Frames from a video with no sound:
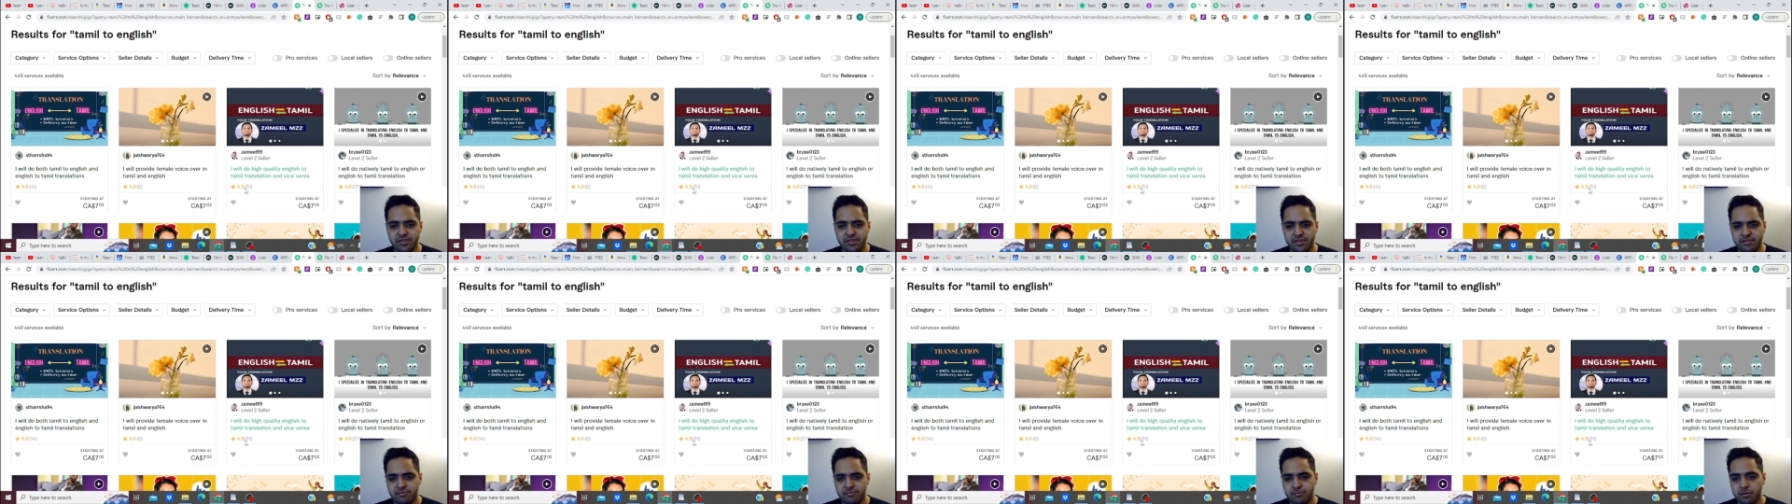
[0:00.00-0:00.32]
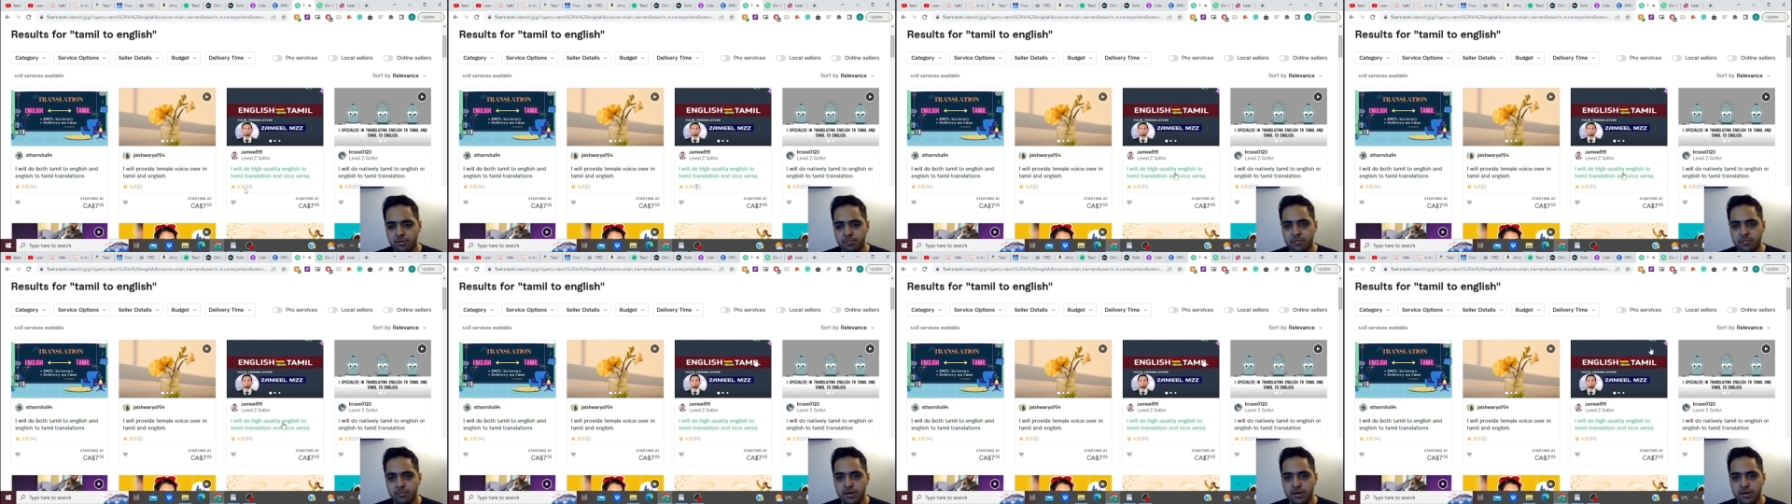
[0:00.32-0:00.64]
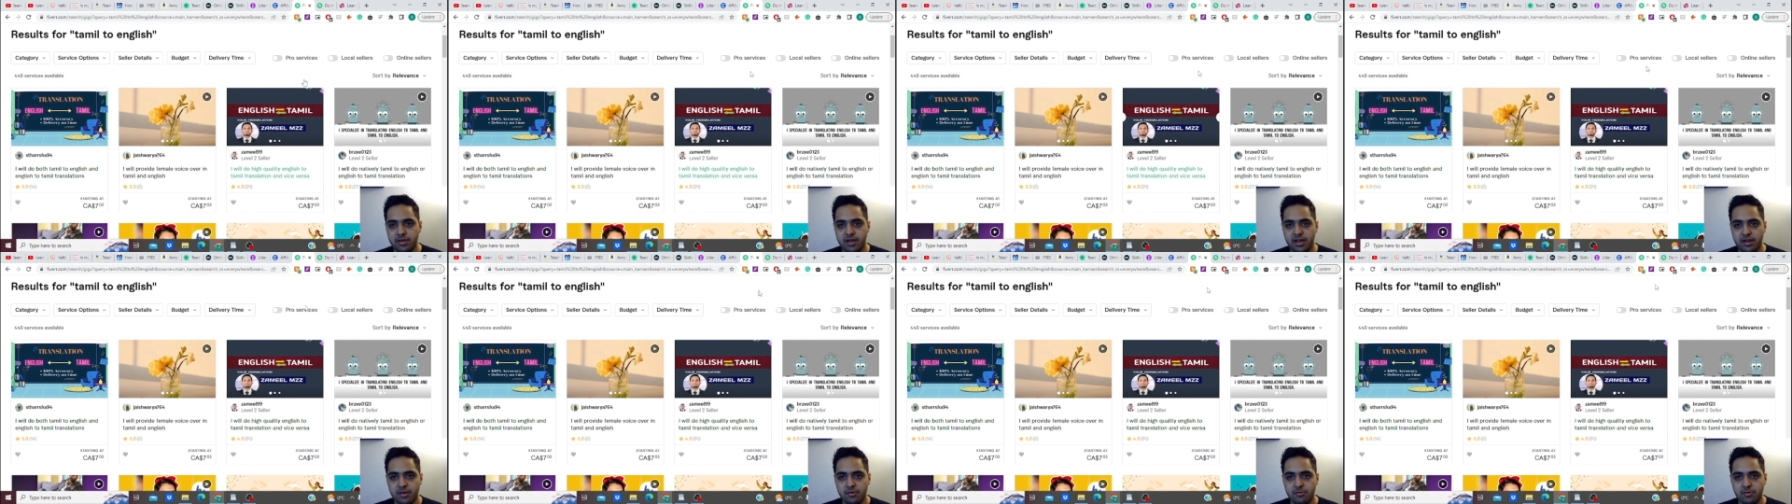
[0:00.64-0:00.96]
a
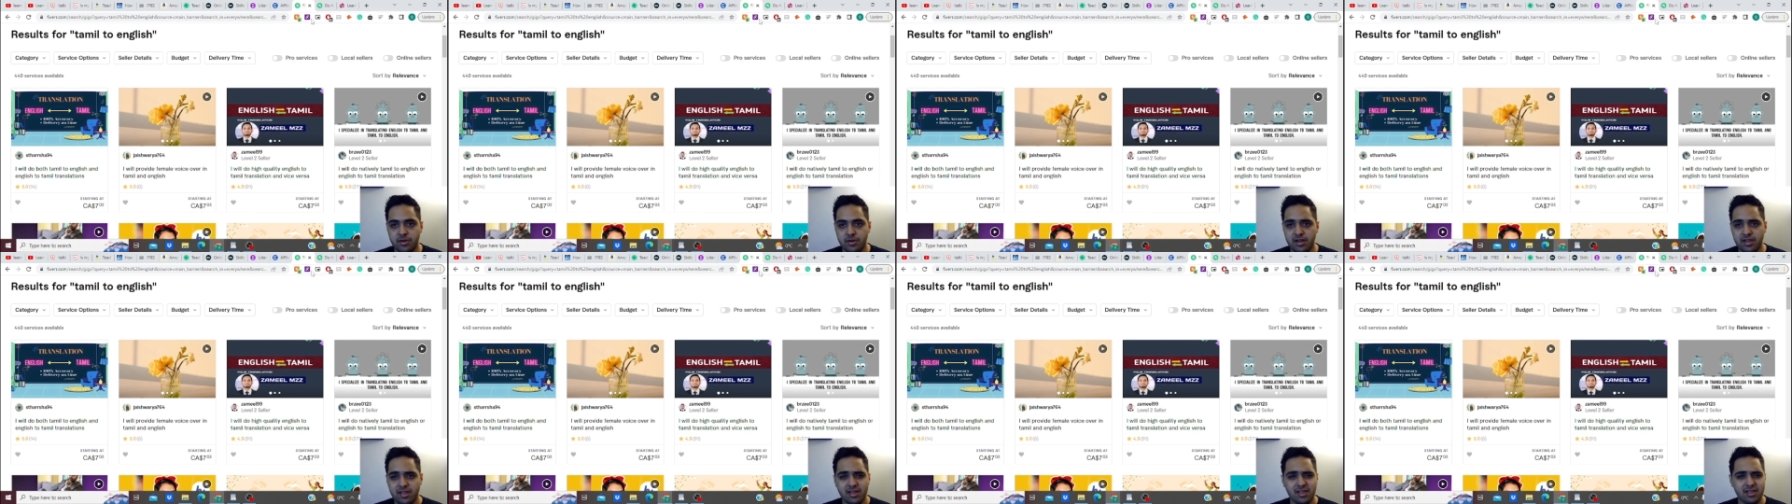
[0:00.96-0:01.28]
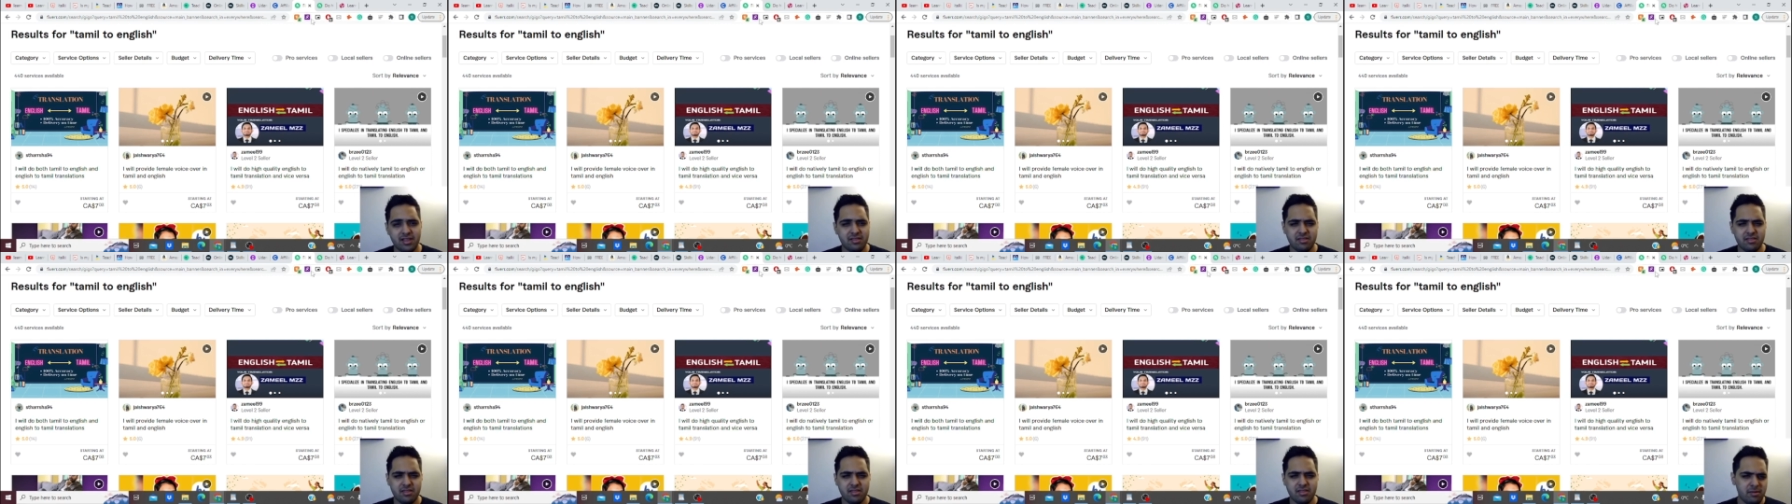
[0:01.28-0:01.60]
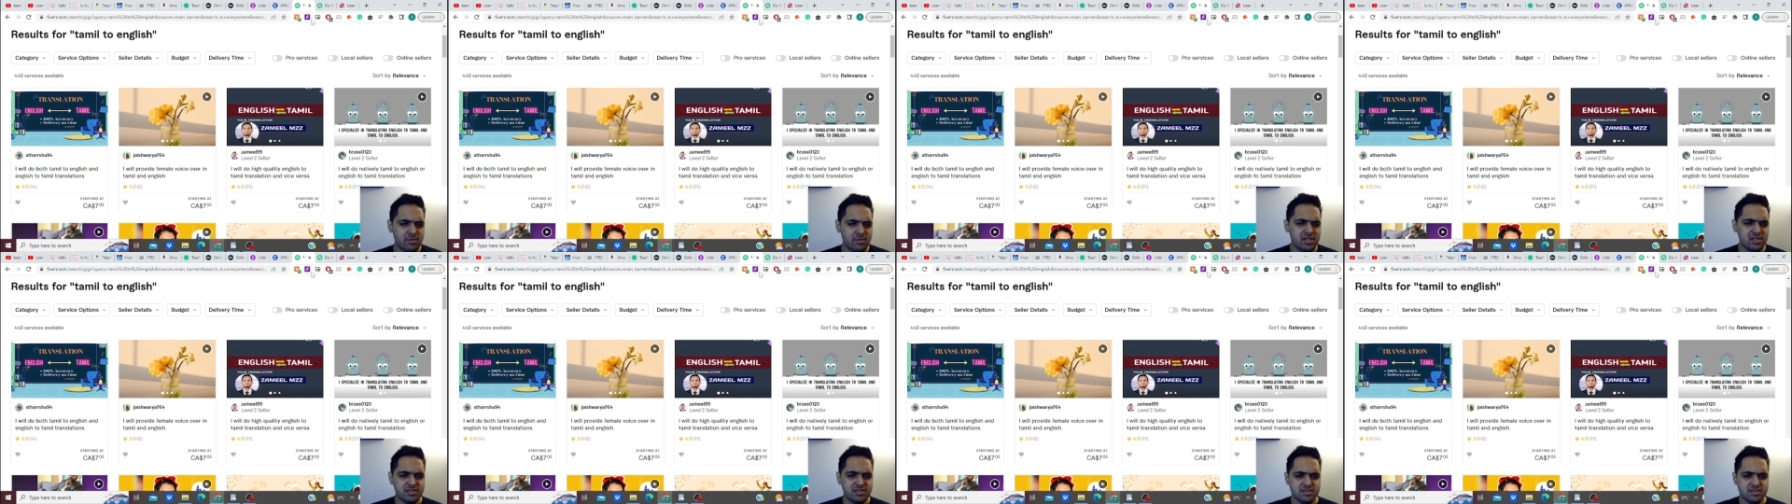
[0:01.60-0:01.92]
4.9 rating, and
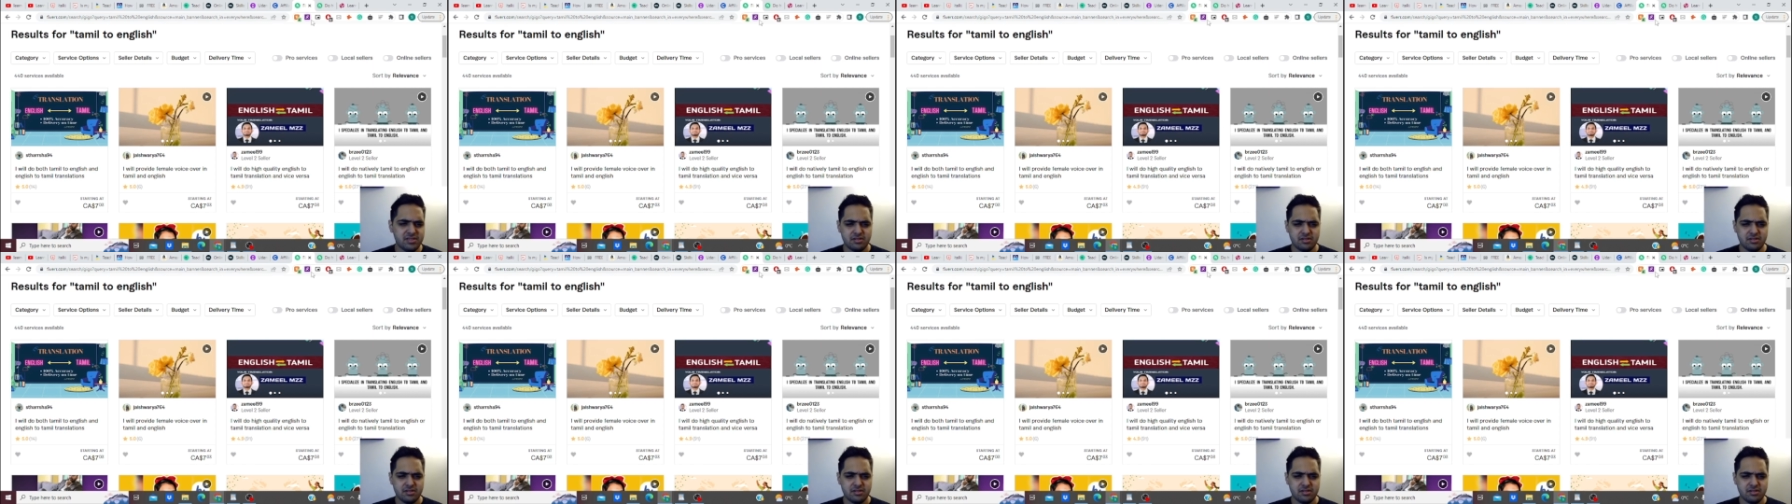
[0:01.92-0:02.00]
Tamil is